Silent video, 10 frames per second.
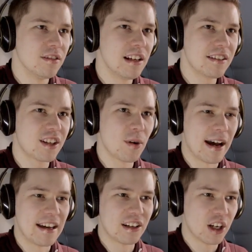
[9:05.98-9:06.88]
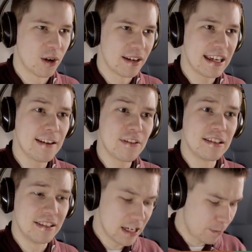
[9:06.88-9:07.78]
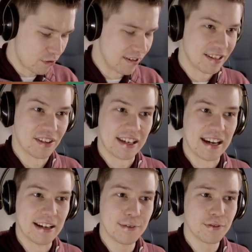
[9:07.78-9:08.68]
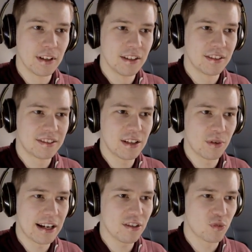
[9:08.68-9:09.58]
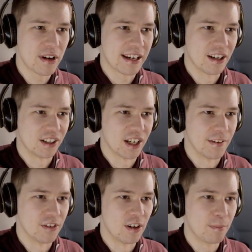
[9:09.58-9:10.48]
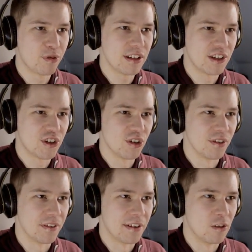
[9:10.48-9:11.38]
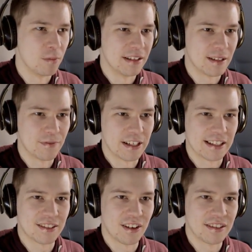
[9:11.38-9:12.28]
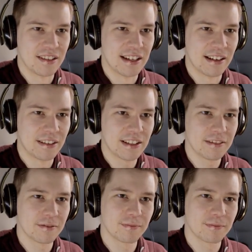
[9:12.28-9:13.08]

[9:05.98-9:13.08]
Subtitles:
So let's go ahead and go even deeper into the cave to see what else we can uncover. I'm pretty sure that there will be something exciting down here.